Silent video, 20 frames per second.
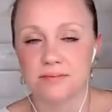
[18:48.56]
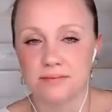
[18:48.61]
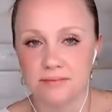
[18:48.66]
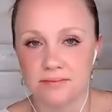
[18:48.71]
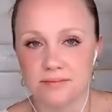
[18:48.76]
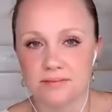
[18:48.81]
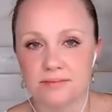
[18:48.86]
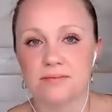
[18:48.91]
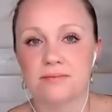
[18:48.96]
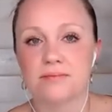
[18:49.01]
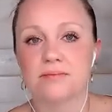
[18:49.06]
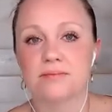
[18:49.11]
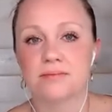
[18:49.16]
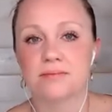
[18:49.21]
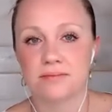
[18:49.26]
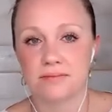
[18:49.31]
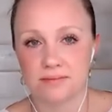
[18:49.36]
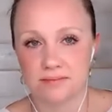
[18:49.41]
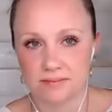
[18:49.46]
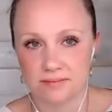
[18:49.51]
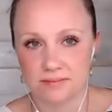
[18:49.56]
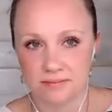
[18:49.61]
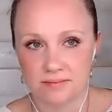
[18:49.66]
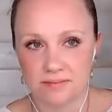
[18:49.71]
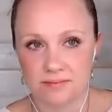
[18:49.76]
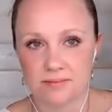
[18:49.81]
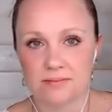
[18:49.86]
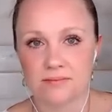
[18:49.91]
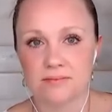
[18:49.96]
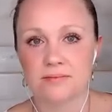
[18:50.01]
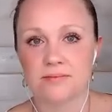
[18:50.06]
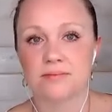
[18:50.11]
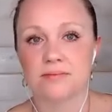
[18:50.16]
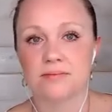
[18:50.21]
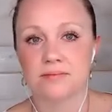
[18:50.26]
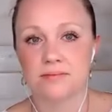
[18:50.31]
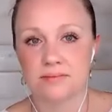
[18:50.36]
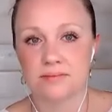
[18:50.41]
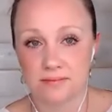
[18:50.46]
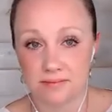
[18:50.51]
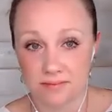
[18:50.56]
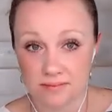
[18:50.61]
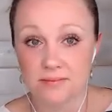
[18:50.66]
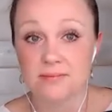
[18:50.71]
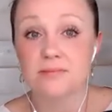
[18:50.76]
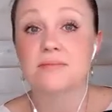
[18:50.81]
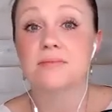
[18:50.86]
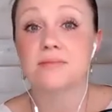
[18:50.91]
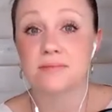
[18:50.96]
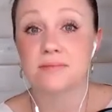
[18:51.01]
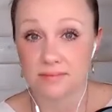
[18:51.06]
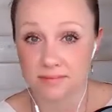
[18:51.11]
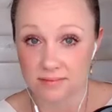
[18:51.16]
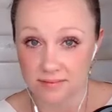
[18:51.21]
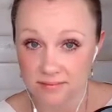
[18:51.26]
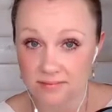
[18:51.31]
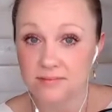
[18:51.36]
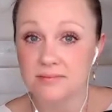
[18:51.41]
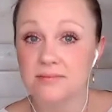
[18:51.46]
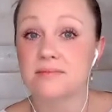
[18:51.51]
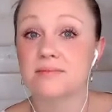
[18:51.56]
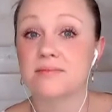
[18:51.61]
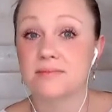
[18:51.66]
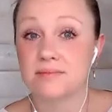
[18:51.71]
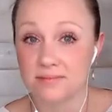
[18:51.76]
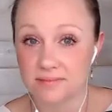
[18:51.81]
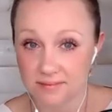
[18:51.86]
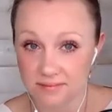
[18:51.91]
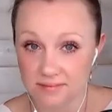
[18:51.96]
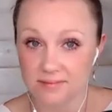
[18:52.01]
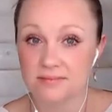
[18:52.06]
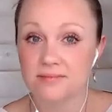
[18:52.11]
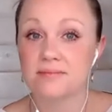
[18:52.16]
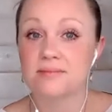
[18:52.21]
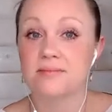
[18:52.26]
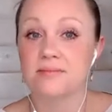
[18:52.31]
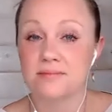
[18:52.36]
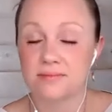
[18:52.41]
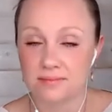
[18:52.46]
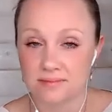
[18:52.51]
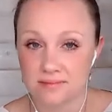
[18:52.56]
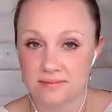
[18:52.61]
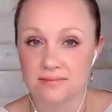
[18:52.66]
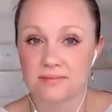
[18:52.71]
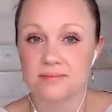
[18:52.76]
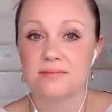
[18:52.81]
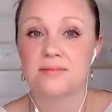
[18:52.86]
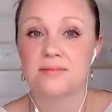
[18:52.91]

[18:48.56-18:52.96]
I'm taking it out on my closet, or I'm taking it out on something else?